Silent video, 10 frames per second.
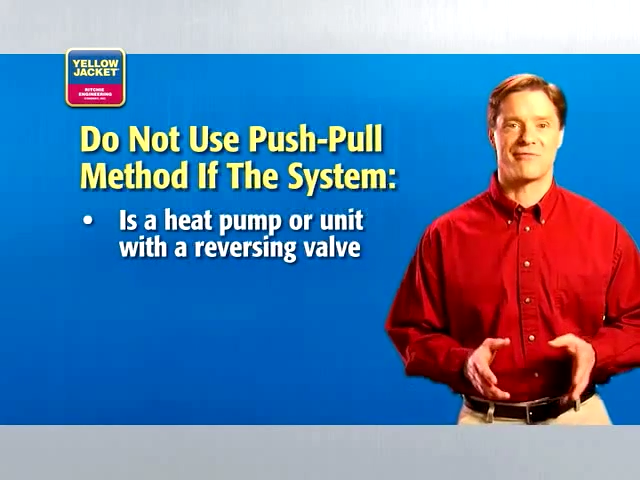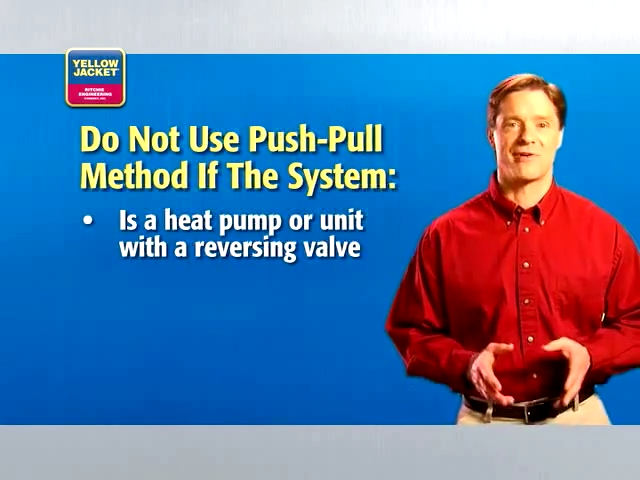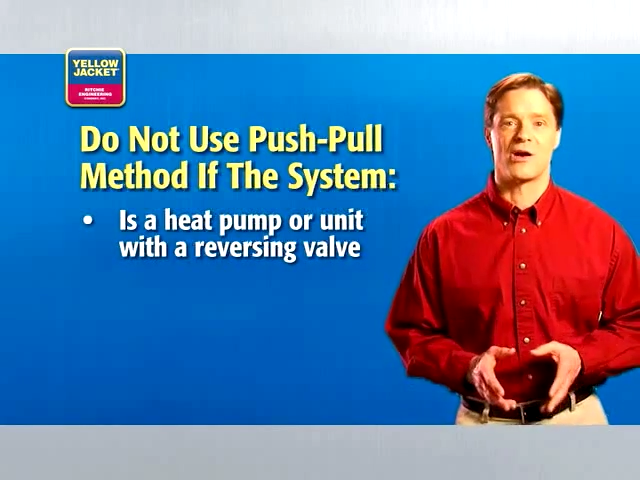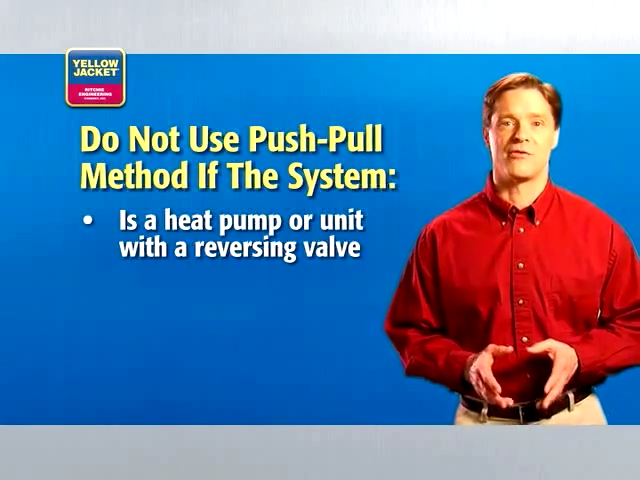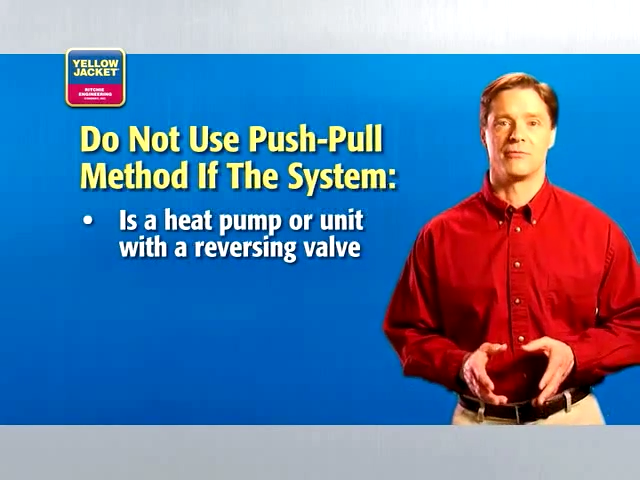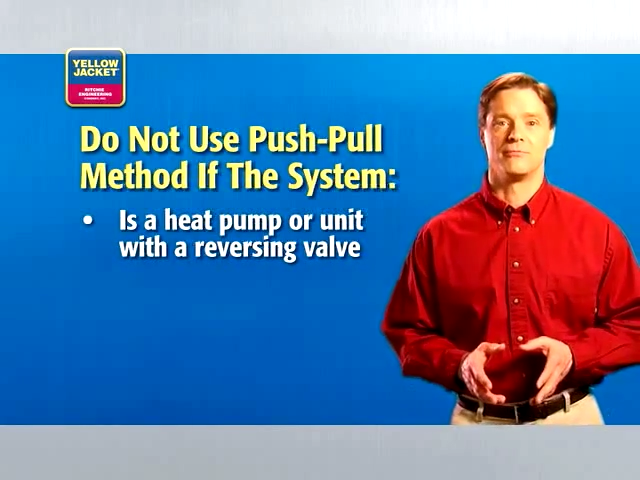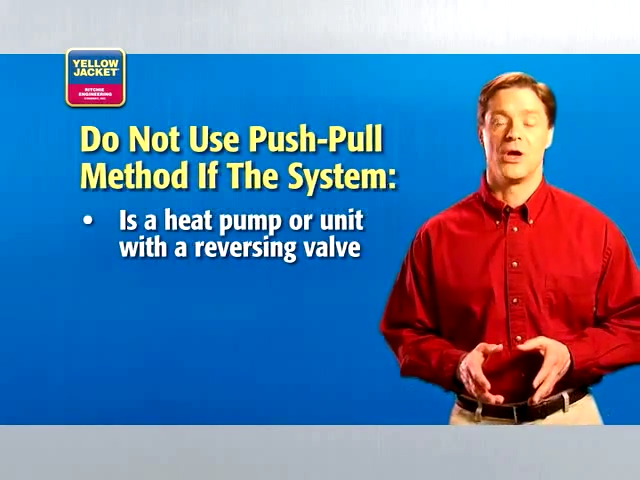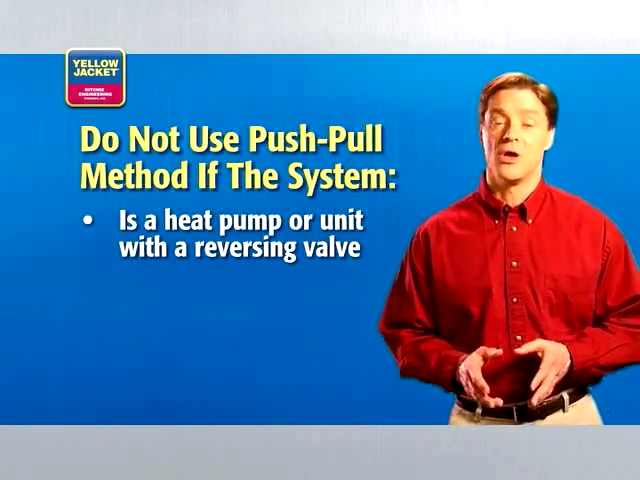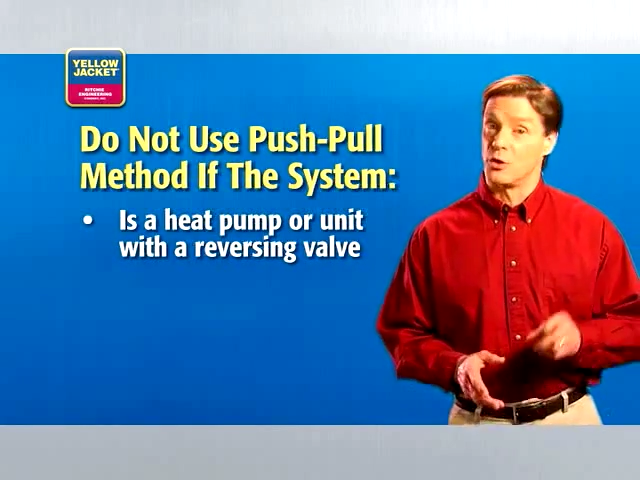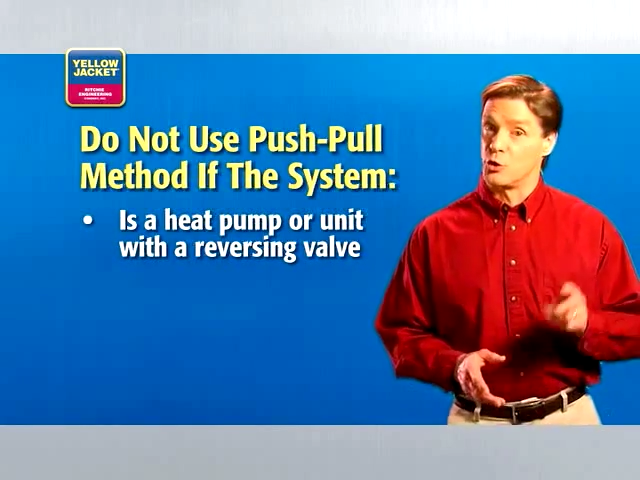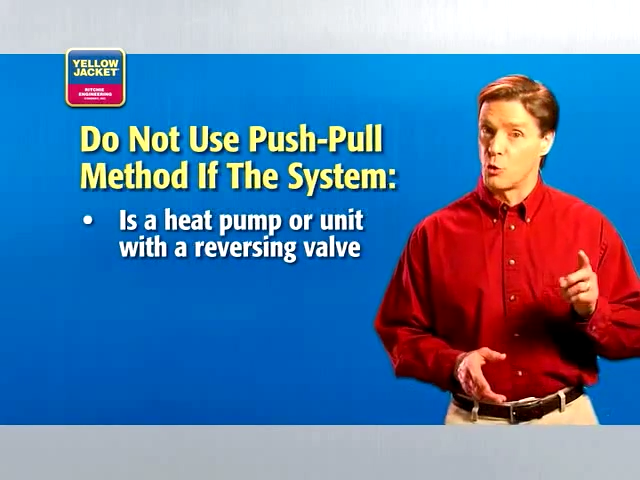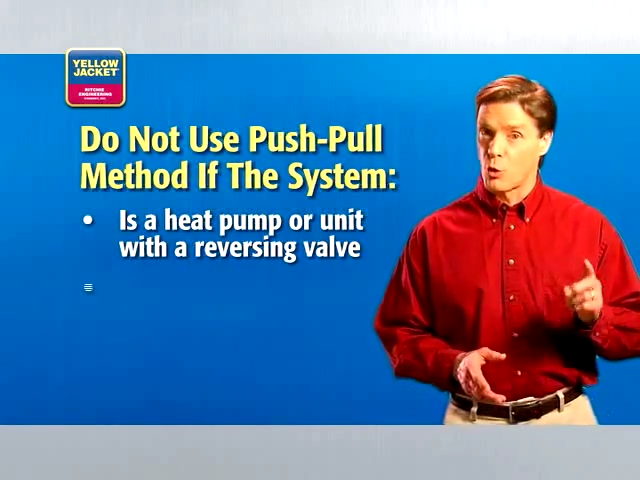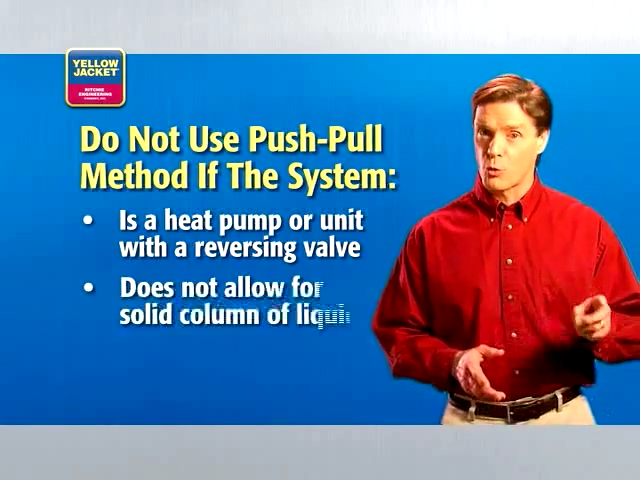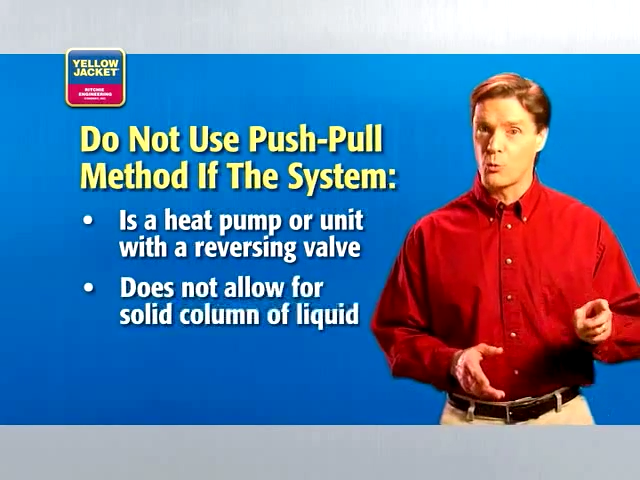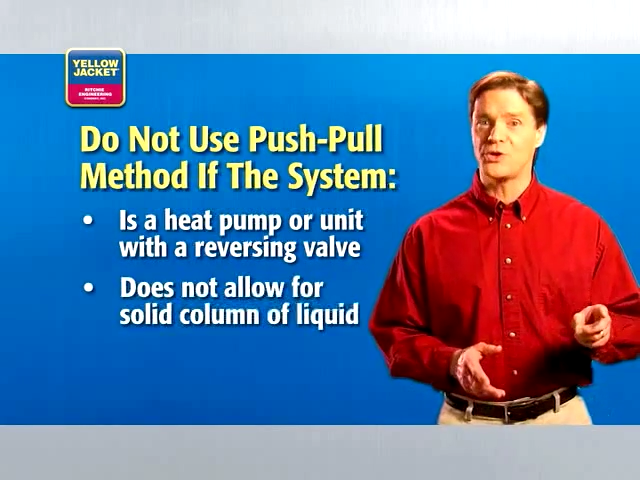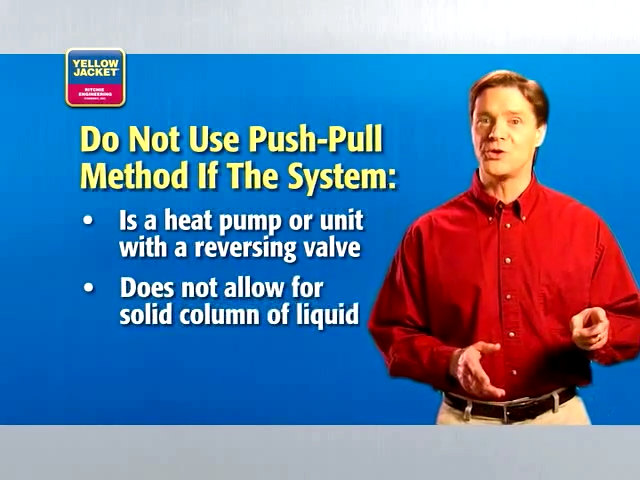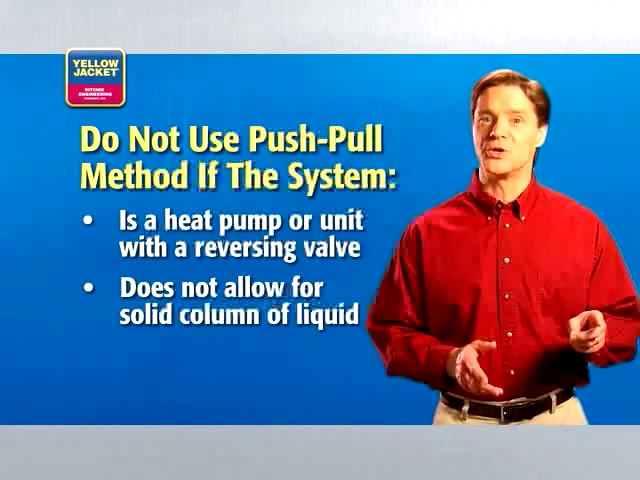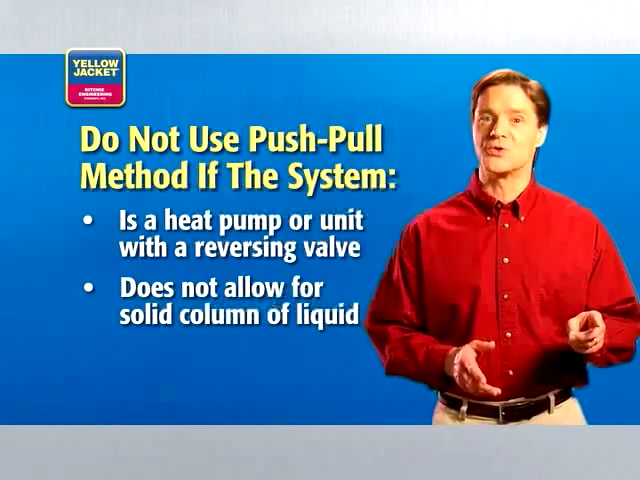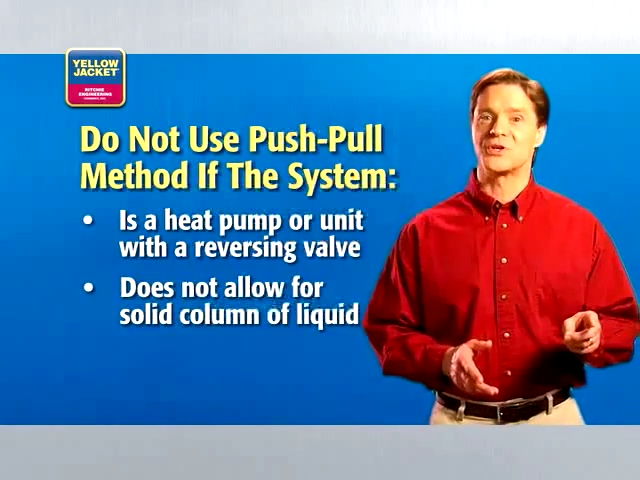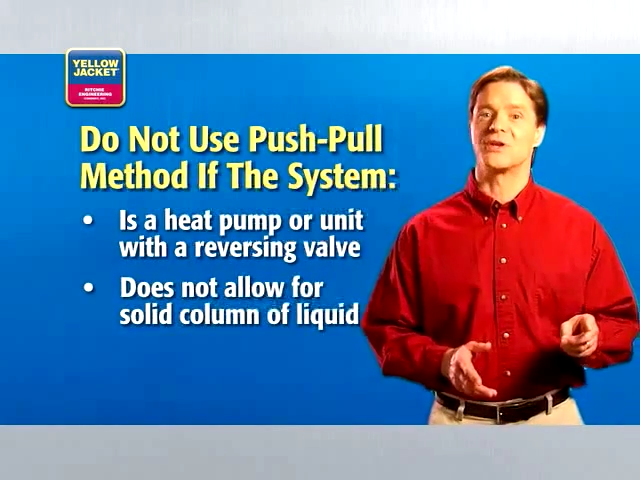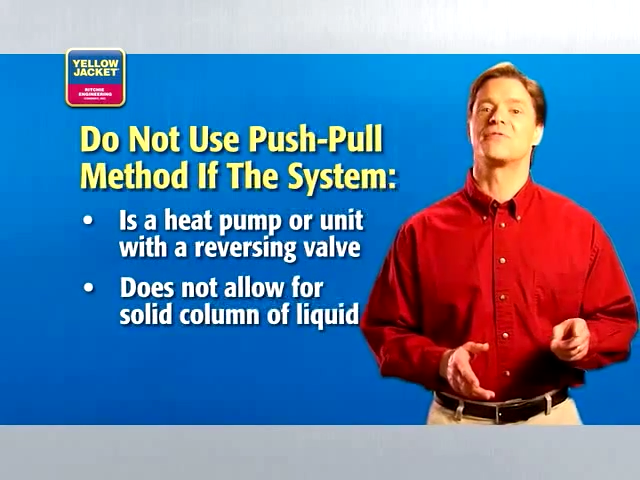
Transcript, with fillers: valve nor would you use it